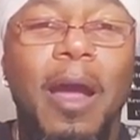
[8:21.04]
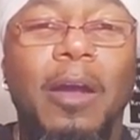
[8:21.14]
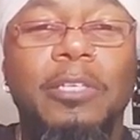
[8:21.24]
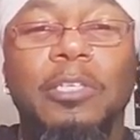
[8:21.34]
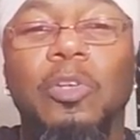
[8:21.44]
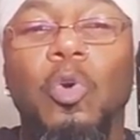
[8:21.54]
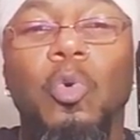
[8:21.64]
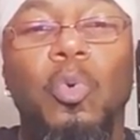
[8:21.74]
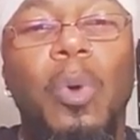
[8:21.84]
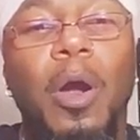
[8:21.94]
our
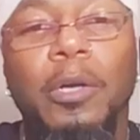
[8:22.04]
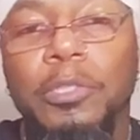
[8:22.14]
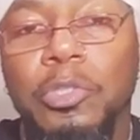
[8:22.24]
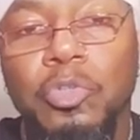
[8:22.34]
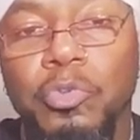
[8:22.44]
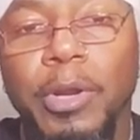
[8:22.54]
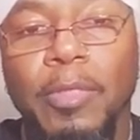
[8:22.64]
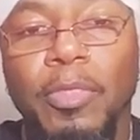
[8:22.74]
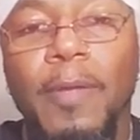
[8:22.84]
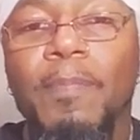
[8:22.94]
soul, our
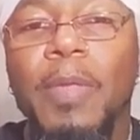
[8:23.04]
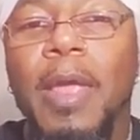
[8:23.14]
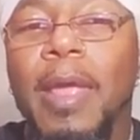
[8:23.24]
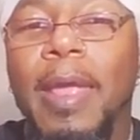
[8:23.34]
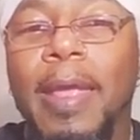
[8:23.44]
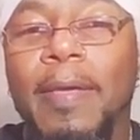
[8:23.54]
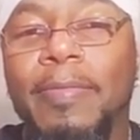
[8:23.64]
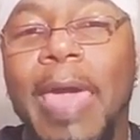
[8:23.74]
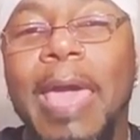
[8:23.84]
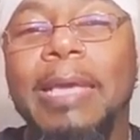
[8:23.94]
strength.
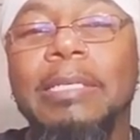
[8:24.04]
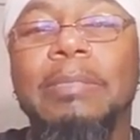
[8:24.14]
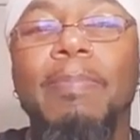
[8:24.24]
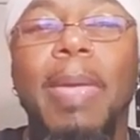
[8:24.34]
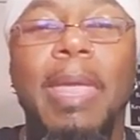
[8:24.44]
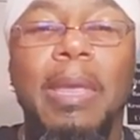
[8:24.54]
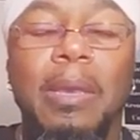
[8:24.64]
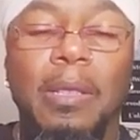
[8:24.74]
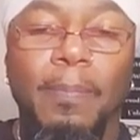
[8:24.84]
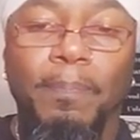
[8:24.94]
And that is
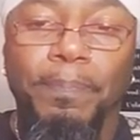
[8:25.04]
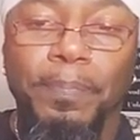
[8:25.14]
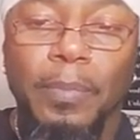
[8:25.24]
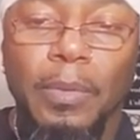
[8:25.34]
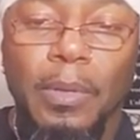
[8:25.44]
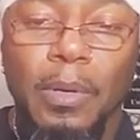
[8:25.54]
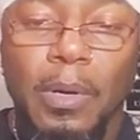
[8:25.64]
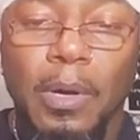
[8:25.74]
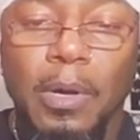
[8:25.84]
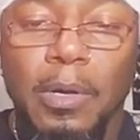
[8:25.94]
made,
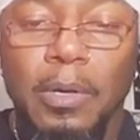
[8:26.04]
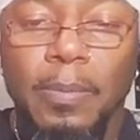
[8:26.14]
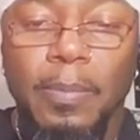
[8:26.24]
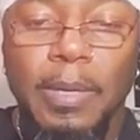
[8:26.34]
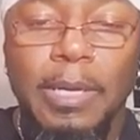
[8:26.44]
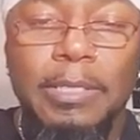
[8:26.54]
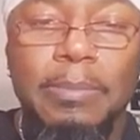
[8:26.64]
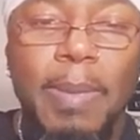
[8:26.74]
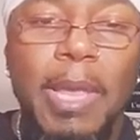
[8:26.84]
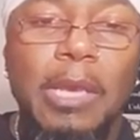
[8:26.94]
um, it
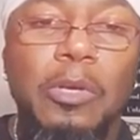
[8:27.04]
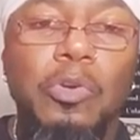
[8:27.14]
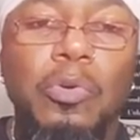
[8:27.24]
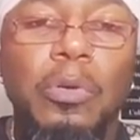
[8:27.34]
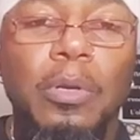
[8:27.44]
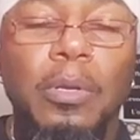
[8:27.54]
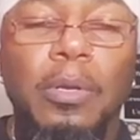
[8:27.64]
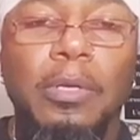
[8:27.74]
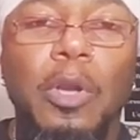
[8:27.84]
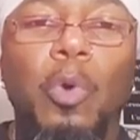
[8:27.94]
is made
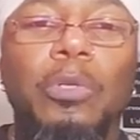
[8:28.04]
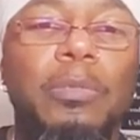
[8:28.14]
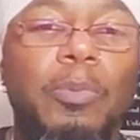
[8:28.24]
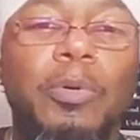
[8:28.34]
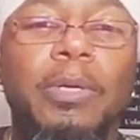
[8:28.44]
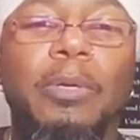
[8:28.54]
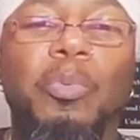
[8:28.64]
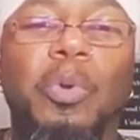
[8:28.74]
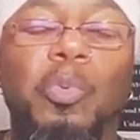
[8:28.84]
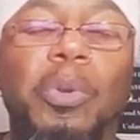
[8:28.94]
noticeable.
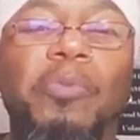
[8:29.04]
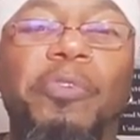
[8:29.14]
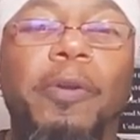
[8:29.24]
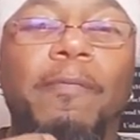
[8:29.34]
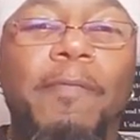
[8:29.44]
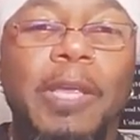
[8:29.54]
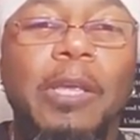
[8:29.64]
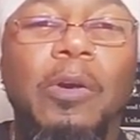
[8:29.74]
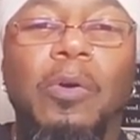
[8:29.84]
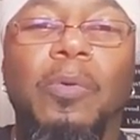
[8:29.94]
We, we
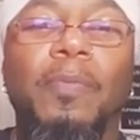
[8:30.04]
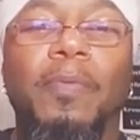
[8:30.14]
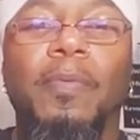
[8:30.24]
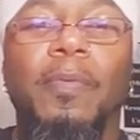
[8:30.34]
reveal